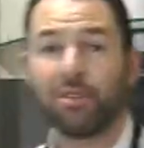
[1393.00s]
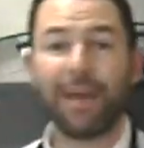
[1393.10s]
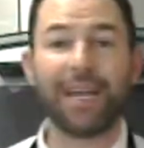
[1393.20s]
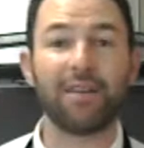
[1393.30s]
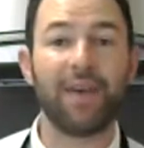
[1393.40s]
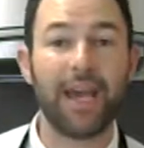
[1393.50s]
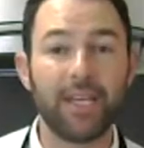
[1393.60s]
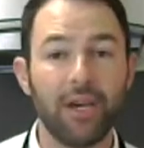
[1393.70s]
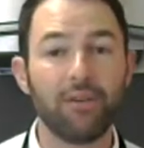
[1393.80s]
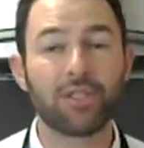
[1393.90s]
is made out of
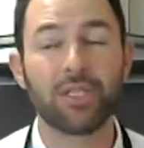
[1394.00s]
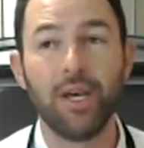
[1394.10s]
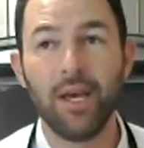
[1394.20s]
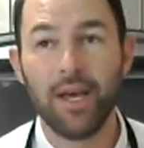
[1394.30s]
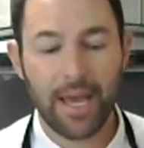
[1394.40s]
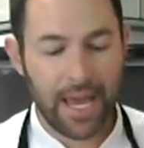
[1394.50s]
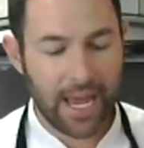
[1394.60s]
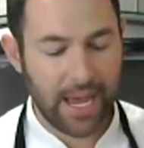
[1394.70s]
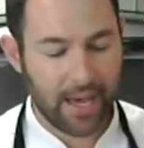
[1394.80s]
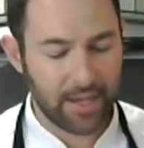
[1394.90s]
egg yolks,
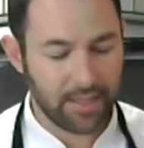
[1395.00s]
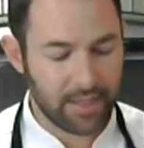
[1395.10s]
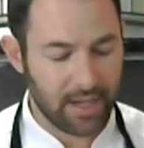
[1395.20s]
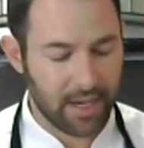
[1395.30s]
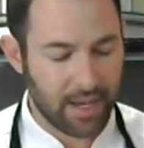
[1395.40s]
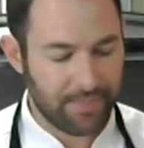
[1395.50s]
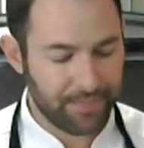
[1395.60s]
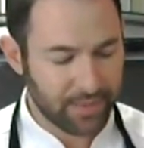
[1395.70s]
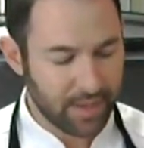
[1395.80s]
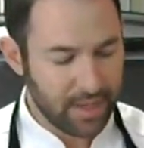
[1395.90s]
and
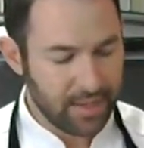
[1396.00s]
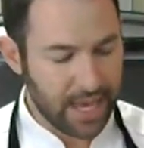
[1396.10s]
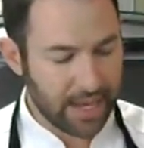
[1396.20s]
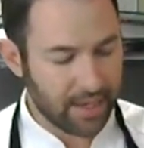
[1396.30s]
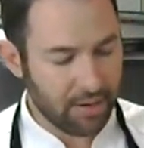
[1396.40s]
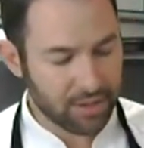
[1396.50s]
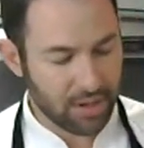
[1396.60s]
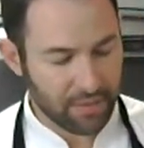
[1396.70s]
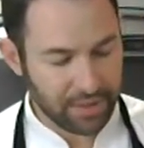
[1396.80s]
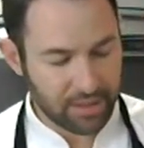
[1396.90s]
the egg yolks
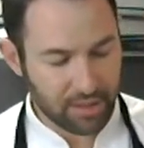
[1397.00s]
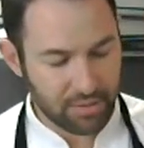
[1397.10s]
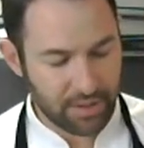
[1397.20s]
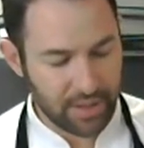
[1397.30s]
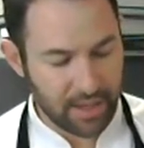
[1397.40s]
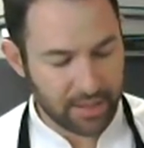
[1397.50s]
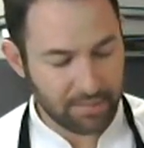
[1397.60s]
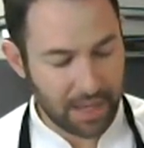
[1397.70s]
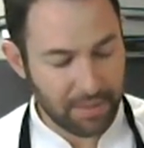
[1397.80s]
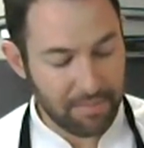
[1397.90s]
are often cooked with some
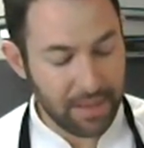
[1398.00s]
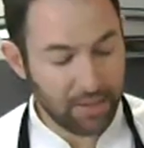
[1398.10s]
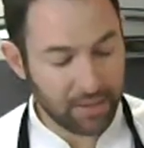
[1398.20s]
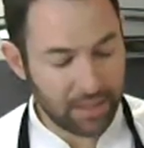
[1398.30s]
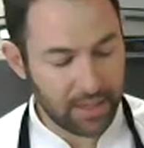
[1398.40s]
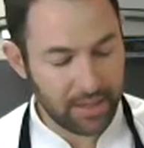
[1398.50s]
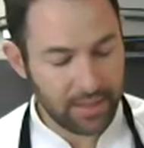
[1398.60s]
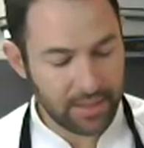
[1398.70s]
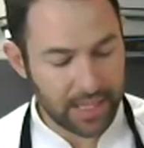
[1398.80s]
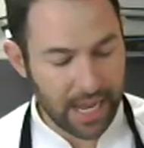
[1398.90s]
type of milk
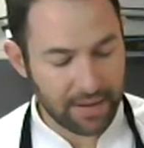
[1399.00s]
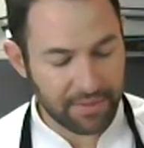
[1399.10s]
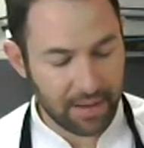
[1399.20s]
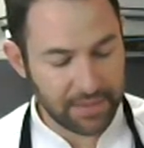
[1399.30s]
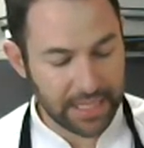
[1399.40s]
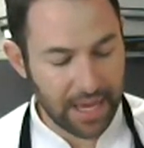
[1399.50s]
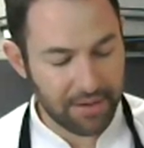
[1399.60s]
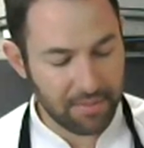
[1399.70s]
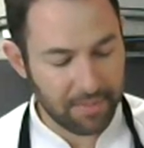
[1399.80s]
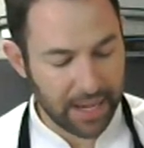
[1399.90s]
to kind of come
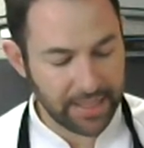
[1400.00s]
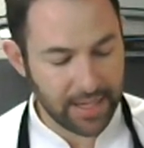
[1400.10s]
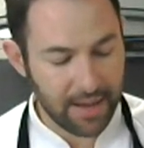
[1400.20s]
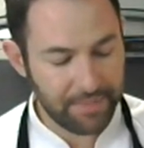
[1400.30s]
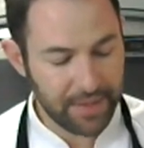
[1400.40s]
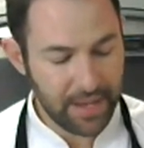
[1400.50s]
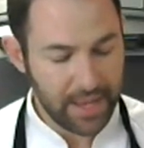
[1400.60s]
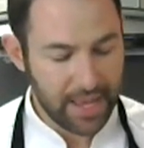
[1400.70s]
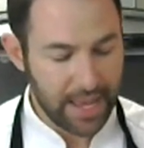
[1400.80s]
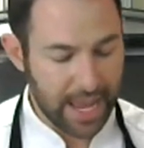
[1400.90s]
together and bind up.
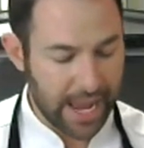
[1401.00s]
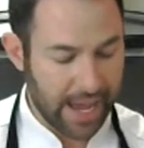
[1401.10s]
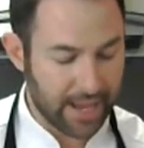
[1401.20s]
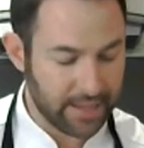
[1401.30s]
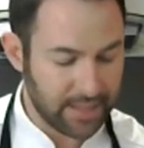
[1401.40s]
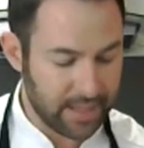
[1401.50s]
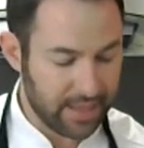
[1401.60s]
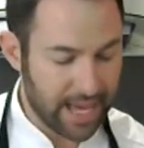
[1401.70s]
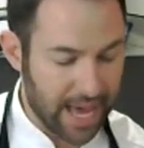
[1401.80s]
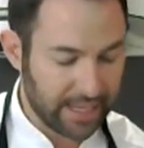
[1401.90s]
And
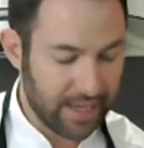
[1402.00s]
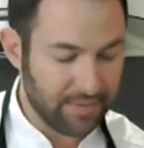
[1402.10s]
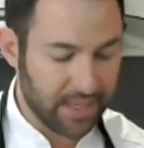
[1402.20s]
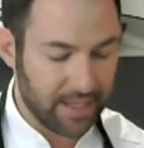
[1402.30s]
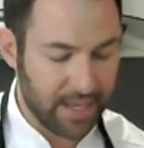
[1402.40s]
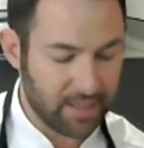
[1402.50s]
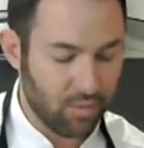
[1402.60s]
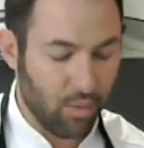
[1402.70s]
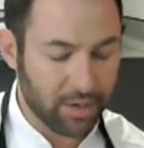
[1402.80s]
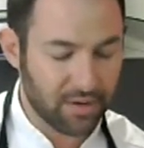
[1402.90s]
that gives it its
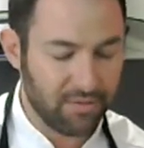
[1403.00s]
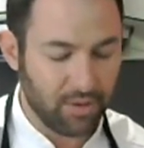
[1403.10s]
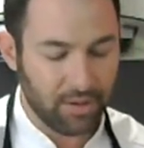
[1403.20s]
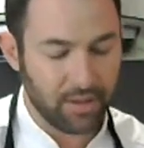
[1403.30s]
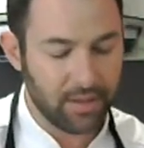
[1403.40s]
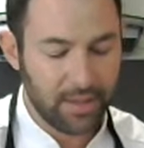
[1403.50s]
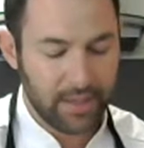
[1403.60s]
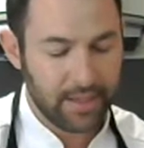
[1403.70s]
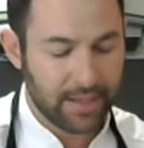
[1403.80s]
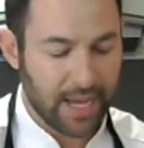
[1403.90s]
wonderful
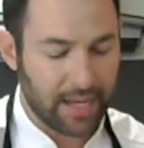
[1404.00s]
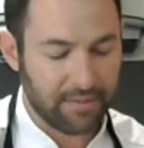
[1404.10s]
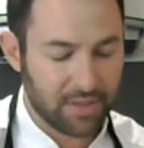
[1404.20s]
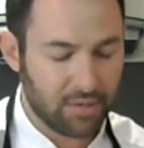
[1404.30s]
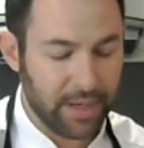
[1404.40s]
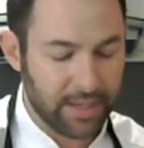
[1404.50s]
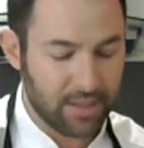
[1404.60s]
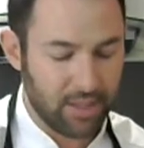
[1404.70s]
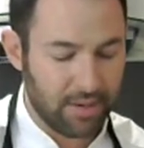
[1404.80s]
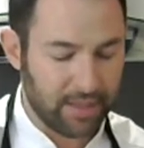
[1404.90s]
kind of sweetness
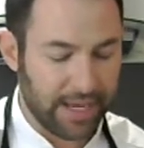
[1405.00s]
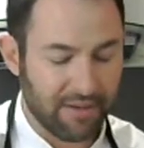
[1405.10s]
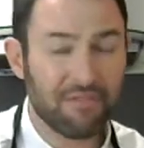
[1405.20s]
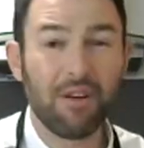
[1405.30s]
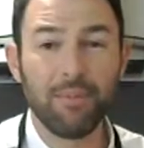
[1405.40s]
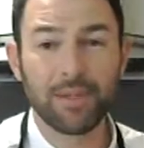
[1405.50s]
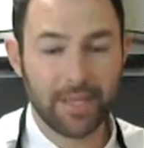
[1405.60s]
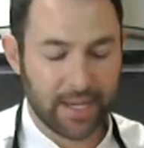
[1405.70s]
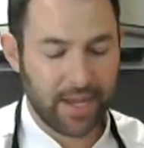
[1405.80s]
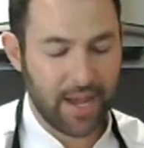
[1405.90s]
to it, like almost
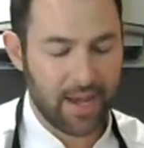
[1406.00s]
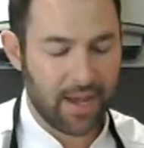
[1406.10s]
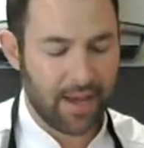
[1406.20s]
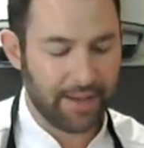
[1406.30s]
like a